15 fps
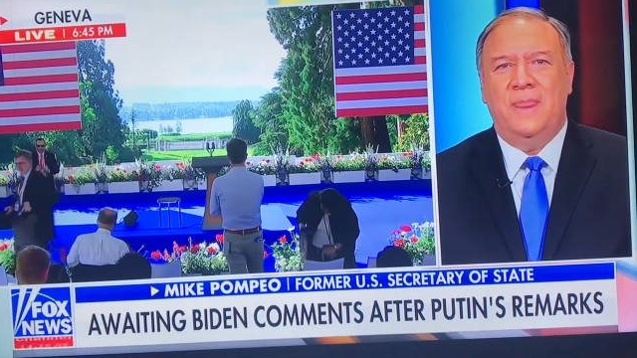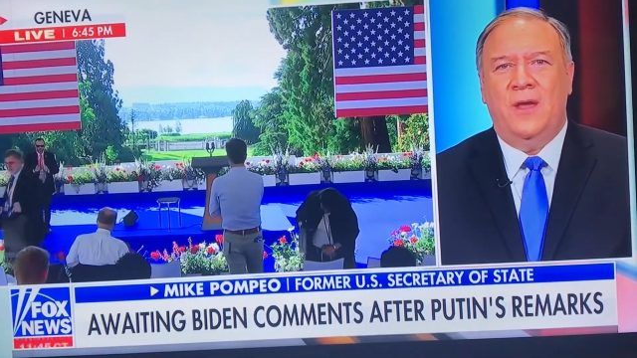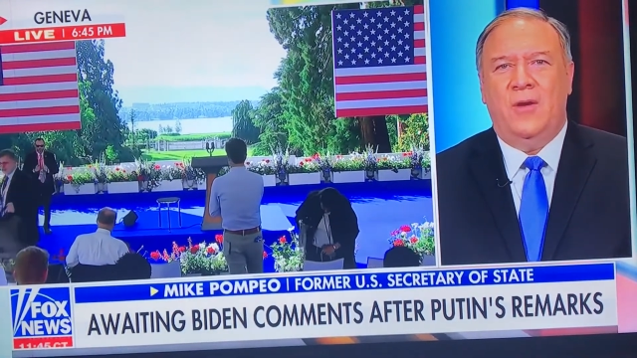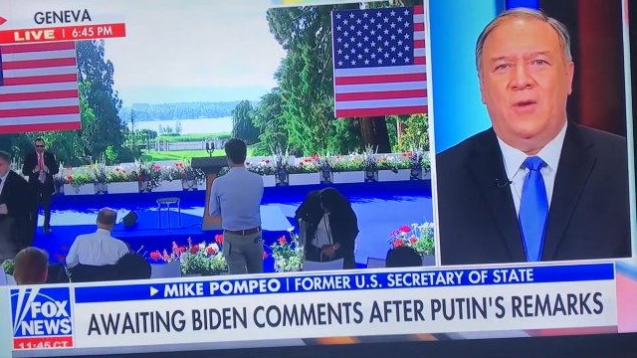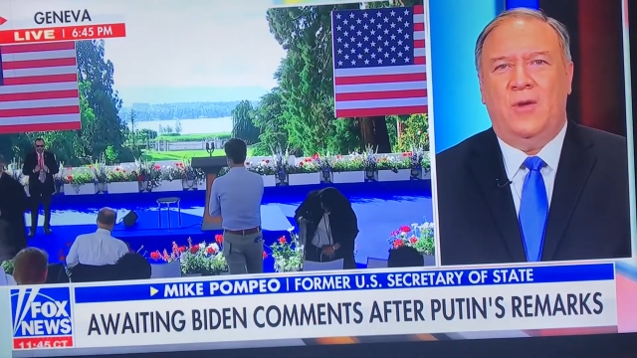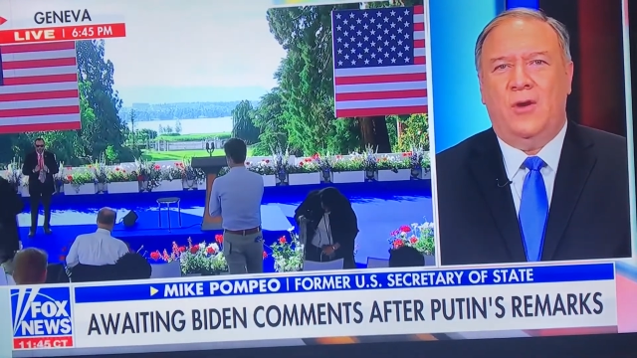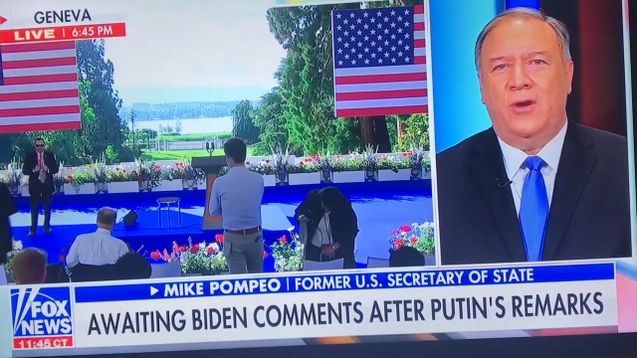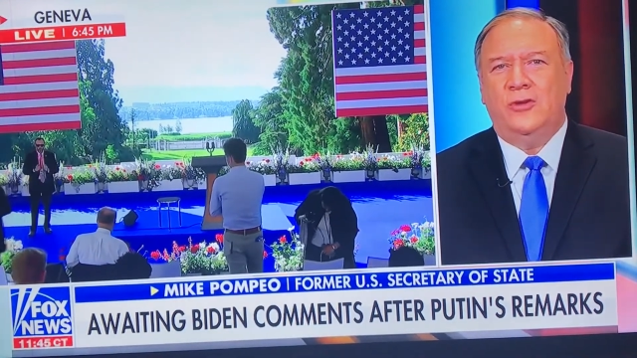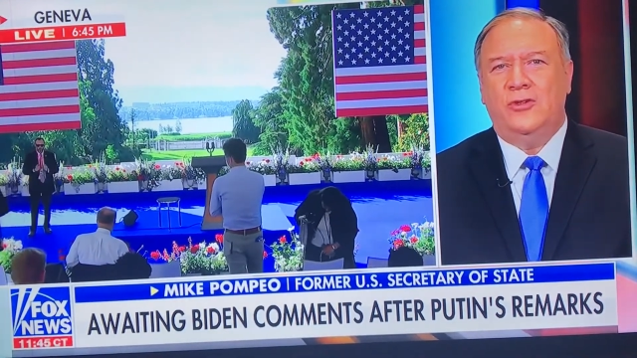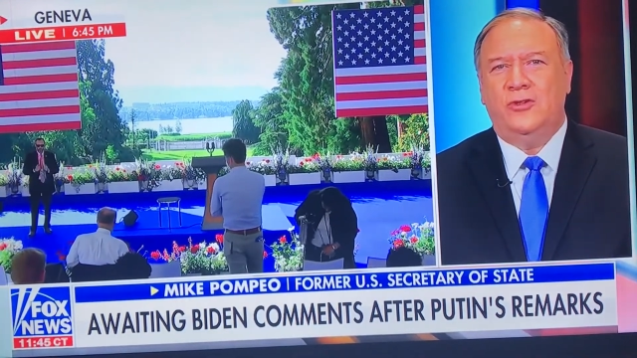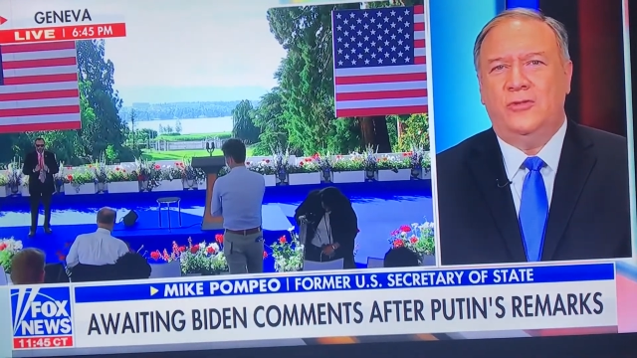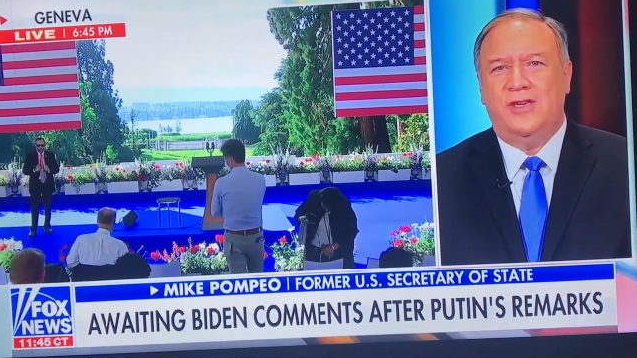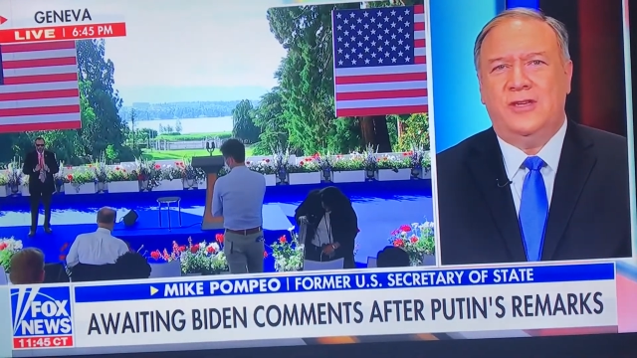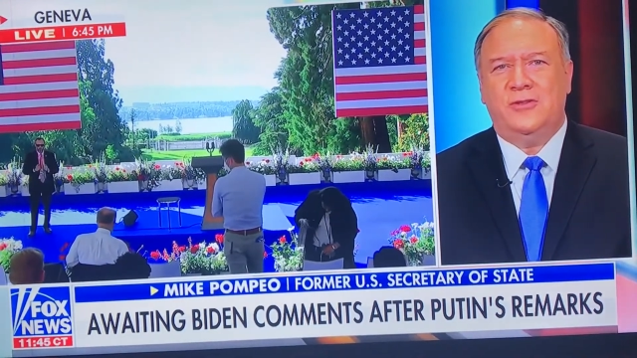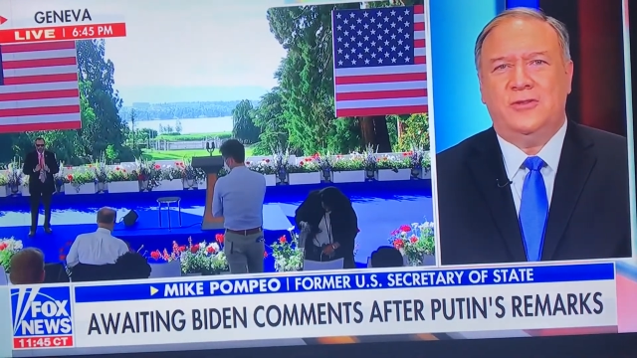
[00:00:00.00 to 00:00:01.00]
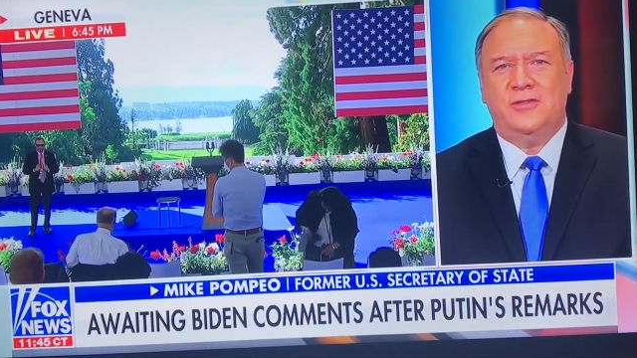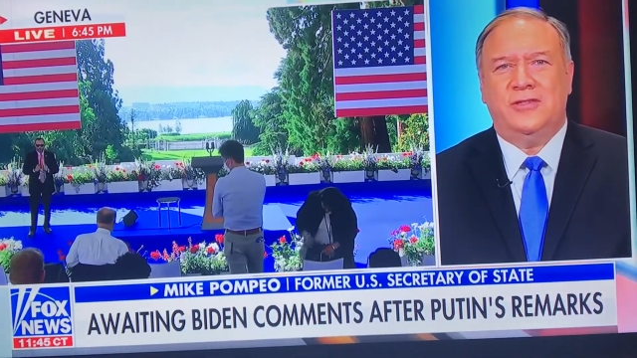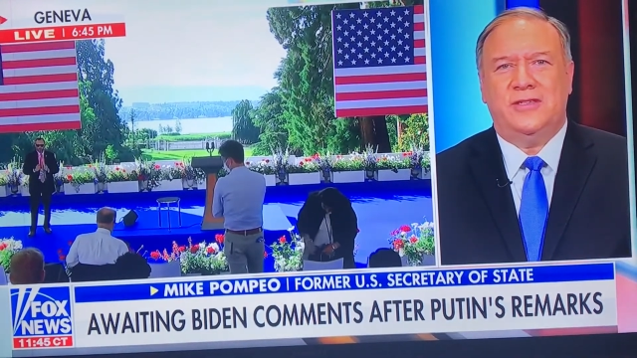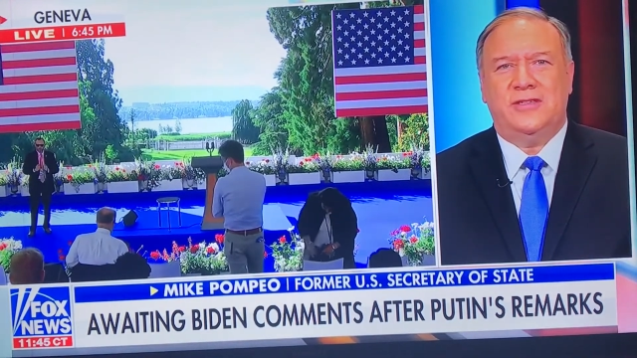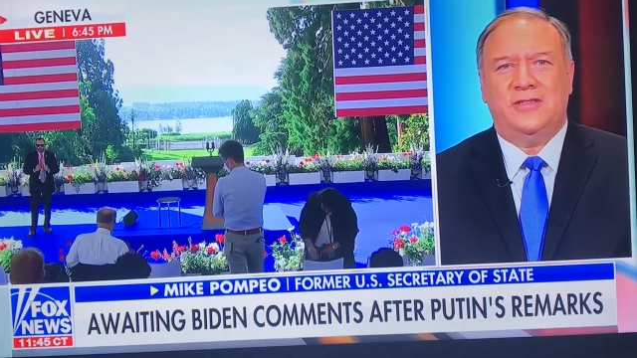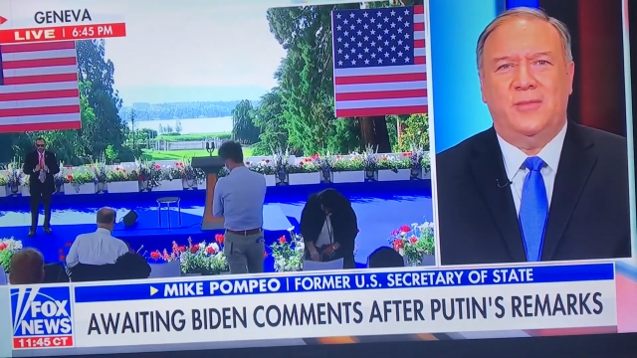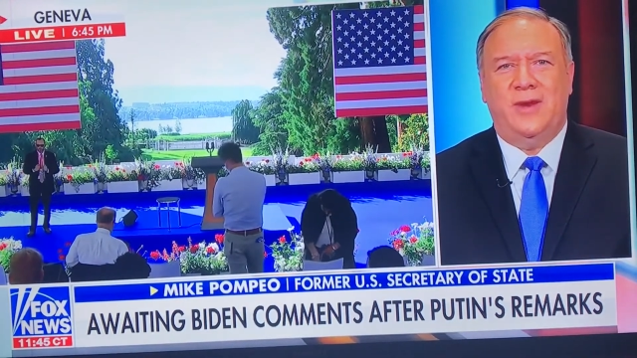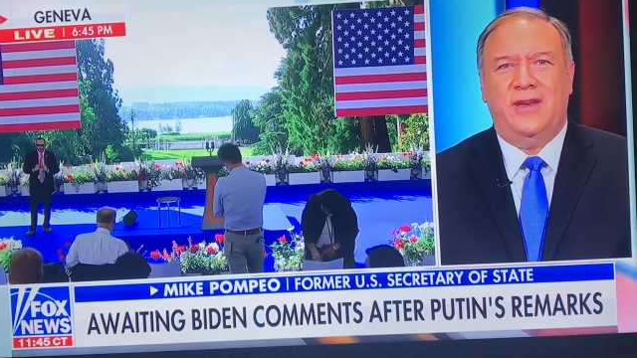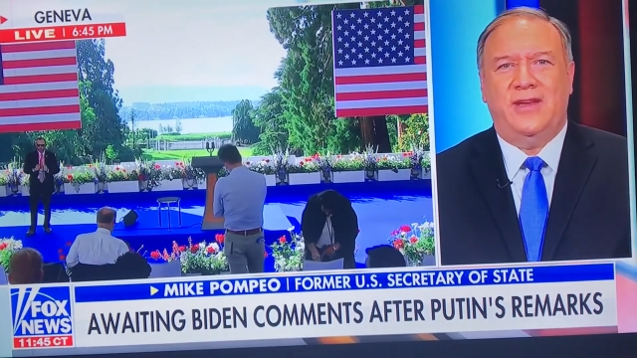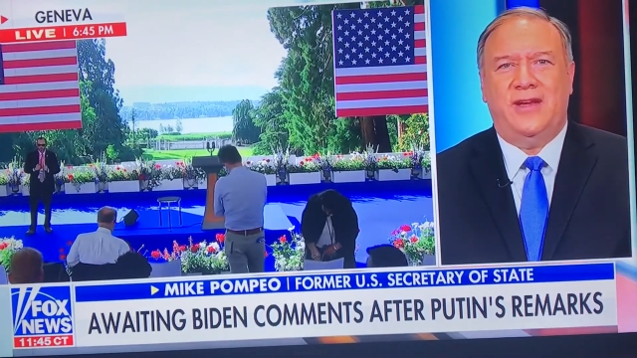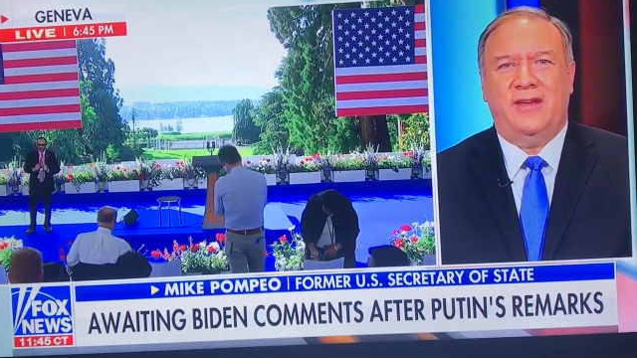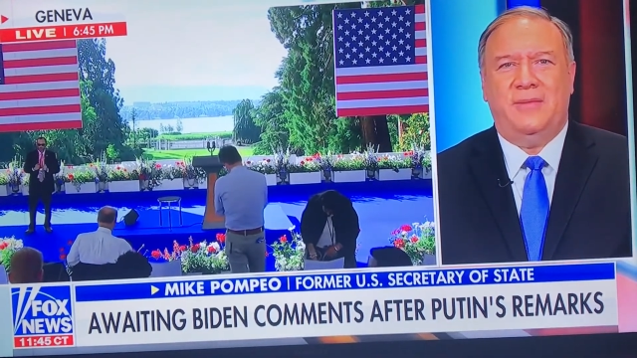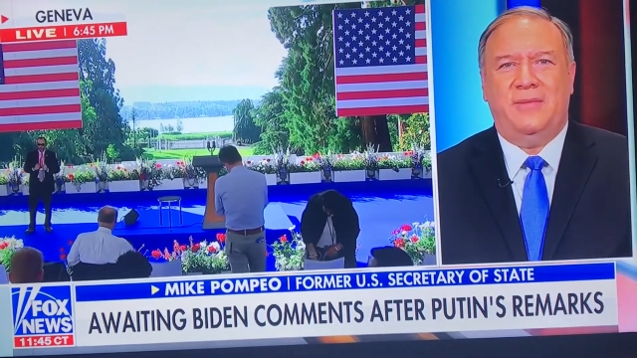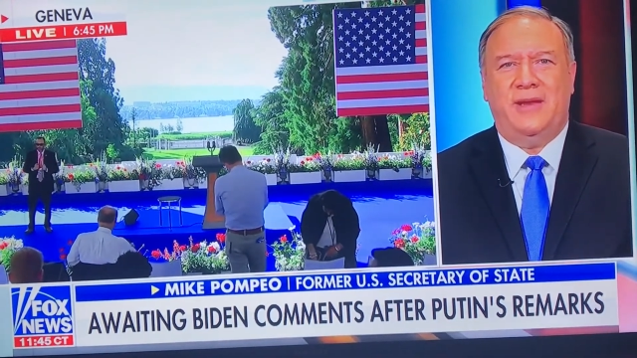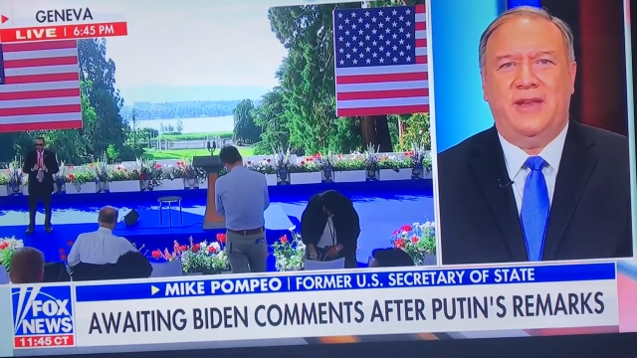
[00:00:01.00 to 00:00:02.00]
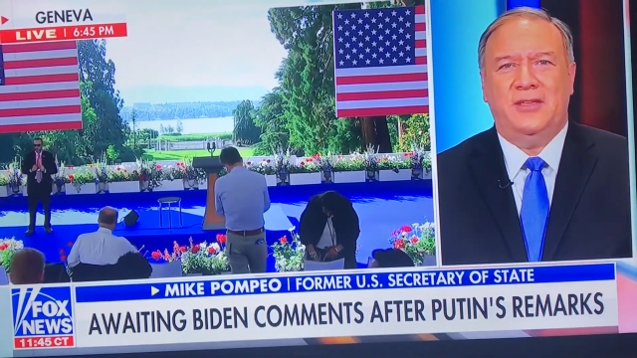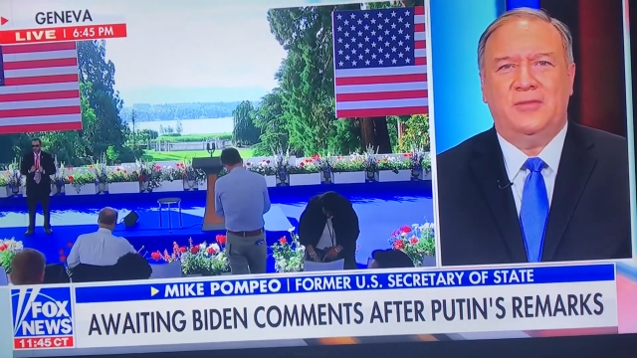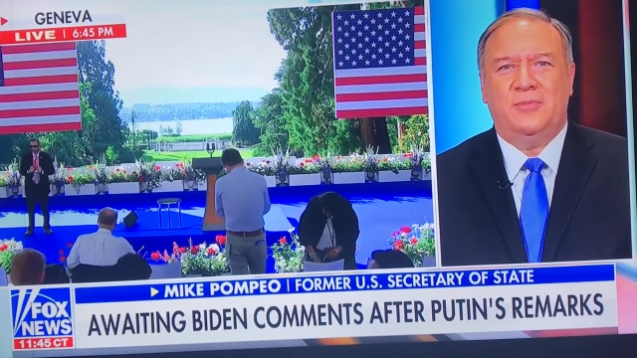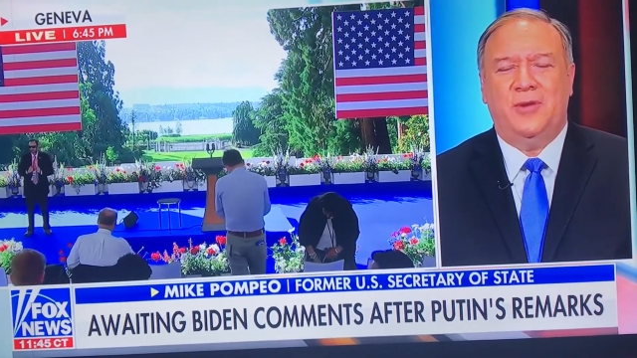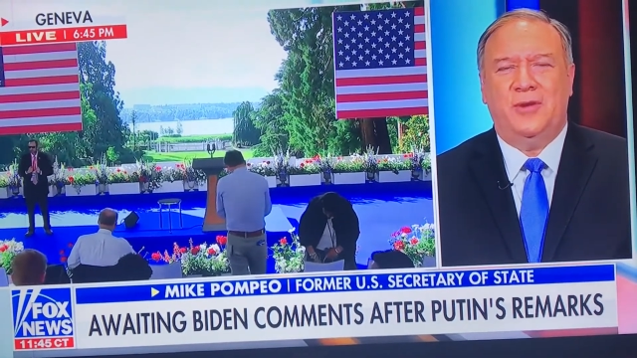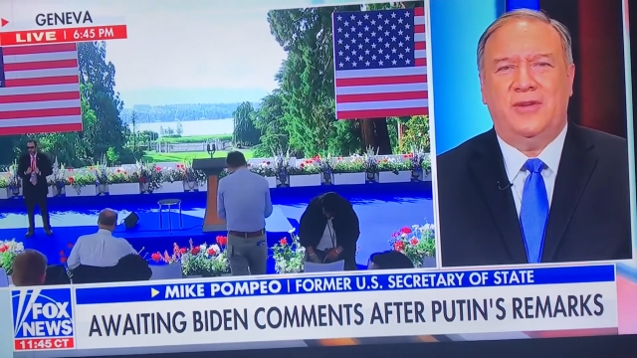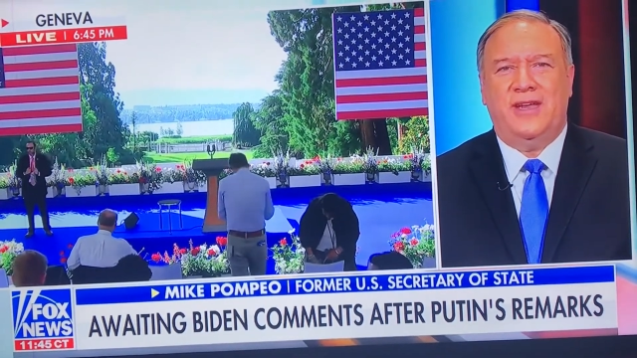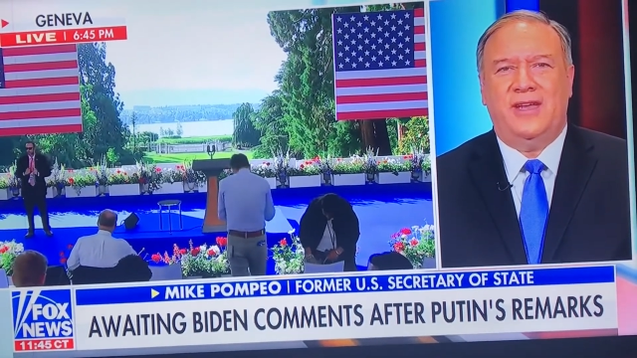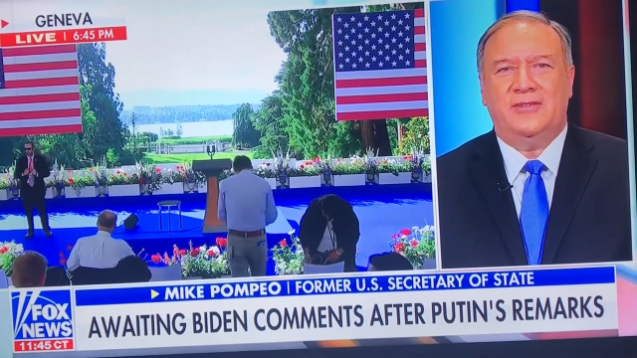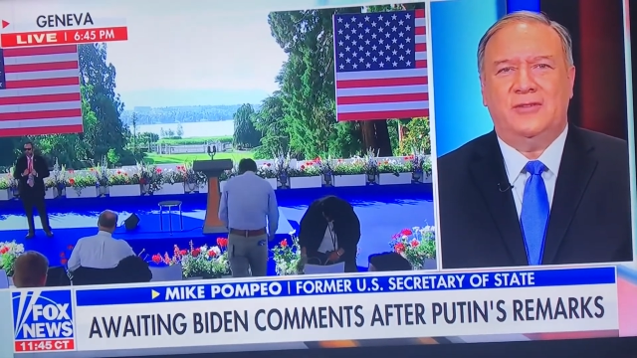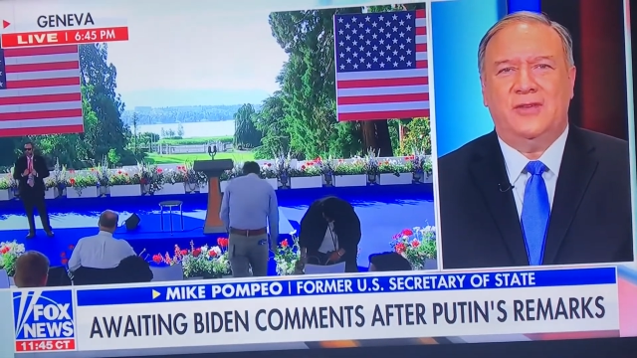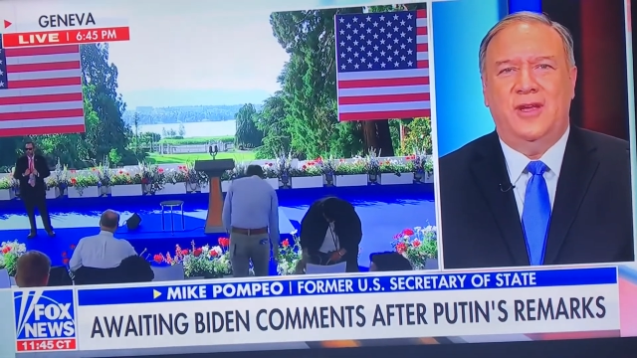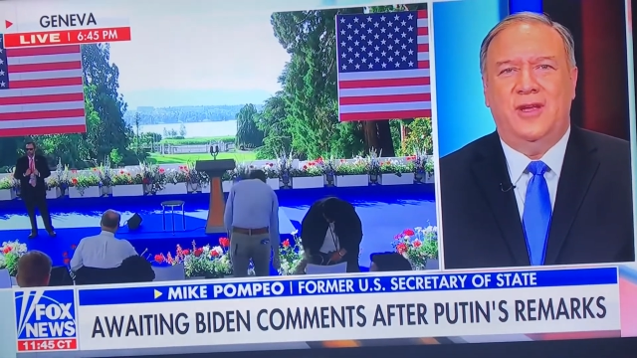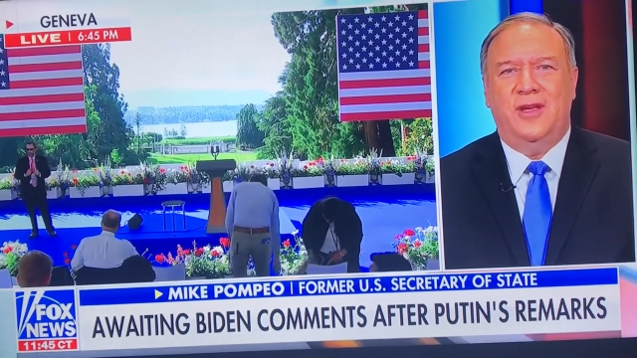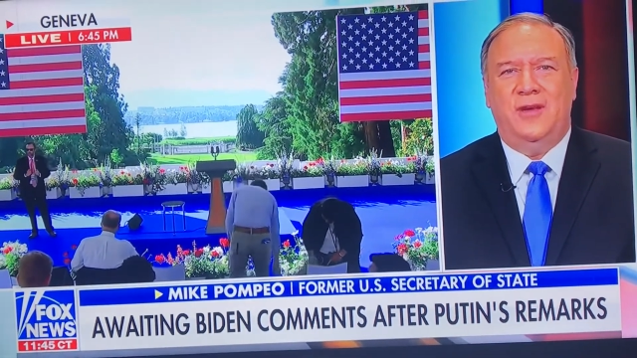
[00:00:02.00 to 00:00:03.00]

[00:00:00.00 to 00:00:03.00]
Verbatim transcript: or our judicial system, right? He talked about his protesters.